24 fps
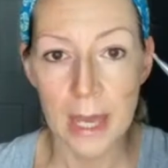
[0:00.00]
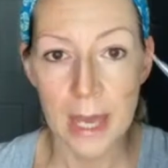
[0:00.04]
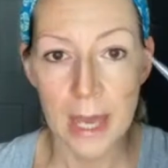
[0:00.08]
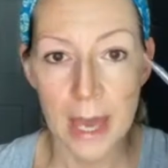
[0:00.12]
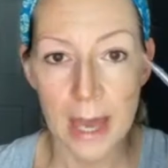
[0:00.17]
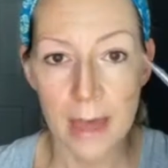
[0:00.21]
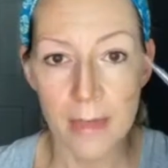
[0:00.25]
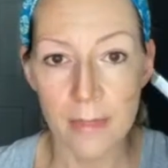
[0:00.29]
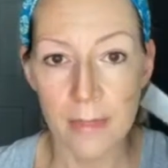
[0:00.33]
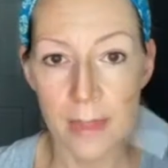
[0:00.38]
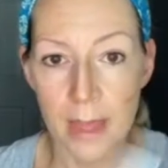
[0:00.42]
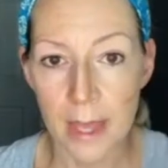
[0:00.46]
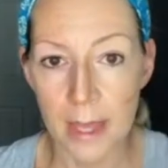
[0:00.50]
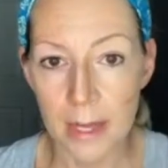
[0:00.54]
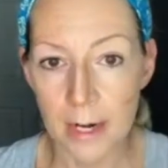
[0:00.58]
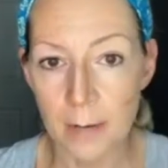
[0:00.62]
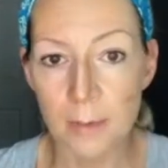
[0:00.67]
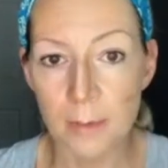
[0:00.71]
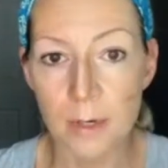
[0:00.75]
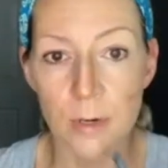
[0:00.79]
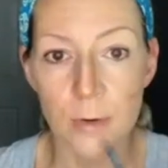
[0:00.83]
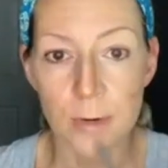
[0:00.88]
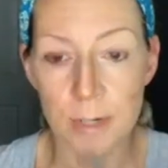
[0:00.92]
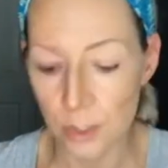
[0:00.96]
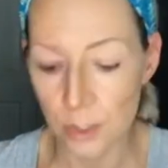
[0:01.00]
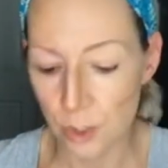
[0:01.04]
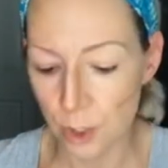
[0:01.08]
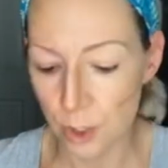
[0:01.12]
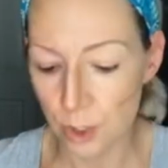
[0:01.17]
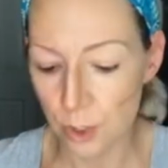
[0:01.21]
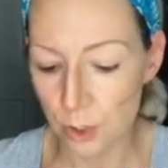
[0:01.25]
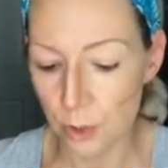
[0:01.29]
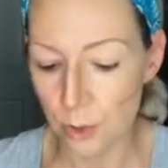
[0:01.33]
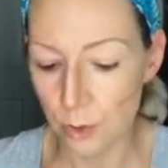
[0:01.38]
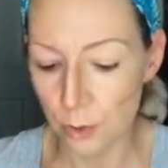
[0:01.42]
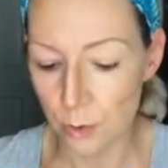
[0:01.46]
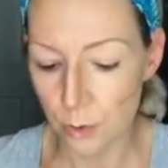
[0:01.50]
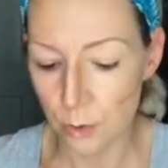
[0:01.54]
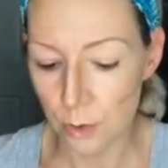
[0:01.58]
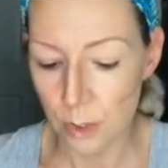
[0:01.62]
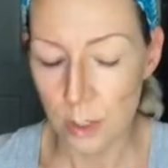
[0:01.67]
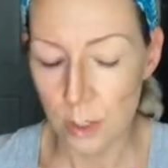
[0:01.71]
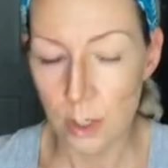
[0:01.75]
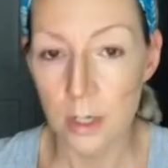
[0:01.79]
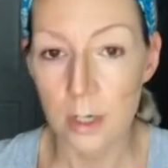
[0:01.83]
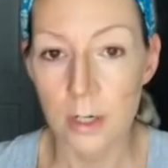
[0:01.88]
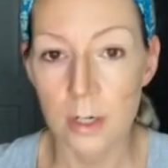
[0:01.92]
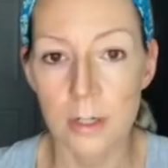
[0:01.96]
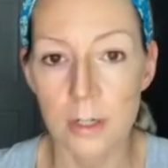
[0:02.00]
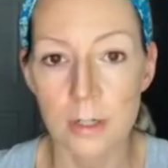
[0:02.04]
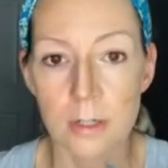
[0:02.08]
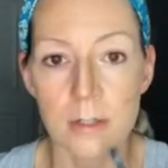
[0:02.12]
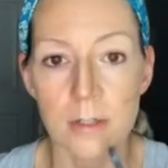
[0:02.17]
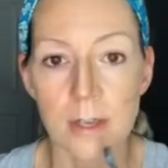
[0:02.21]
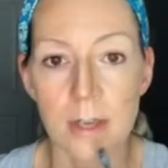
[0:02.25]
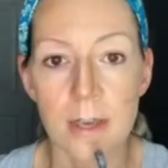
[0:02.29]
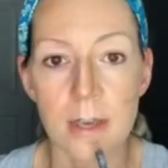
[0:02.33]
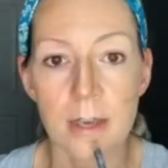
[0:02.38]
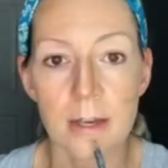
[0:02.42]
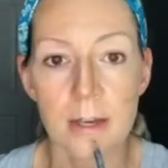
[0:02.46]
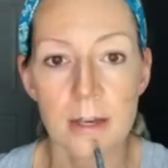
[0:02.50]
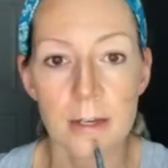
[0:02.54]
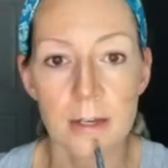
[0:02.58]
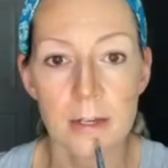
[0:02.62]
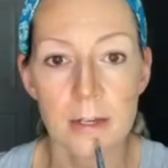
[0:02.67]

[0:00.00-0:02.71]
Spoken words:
And then I'm going to take